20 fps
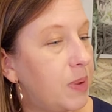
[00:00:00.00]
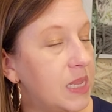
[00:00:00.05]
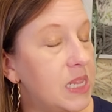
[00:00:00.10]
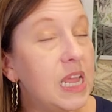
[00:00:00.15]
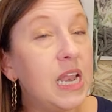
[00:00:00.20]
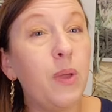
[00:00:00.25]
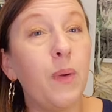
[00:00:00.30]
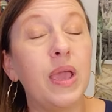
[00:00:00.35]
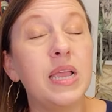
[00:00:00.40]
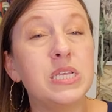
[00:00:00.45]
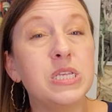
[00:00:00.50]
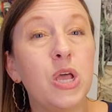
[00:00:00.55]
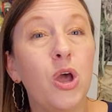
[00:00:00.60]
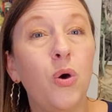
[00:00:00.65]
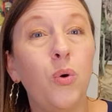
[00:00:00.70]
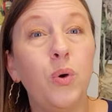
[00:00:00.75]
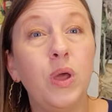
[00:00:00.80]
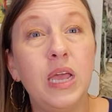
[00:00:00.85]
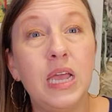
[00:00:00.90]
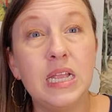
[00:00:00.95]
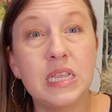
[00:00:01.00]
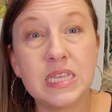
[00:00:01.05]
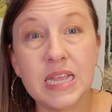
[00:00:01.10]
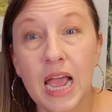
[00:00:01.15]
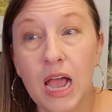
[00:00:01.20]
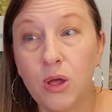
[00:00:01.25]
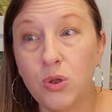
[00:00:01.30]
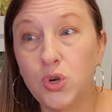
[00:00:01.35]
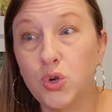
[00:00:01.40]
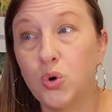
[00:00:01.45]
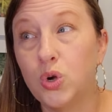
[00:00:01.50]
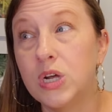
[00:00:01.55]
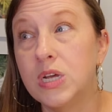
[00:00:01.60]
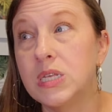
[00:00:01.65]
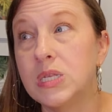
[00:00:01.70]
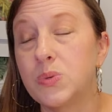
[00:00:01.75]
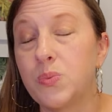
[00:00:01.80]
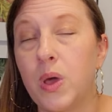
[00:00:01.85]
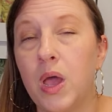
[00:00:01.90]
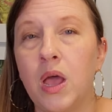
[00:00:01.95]
anyway, so it's outdoor
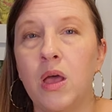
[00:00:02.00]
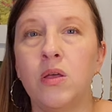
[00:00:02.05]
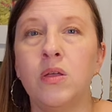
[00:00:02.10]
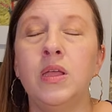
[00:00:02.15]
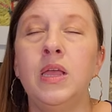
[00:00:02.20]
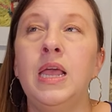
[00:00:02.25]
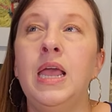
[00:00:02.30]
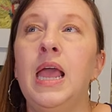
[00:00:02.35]
as well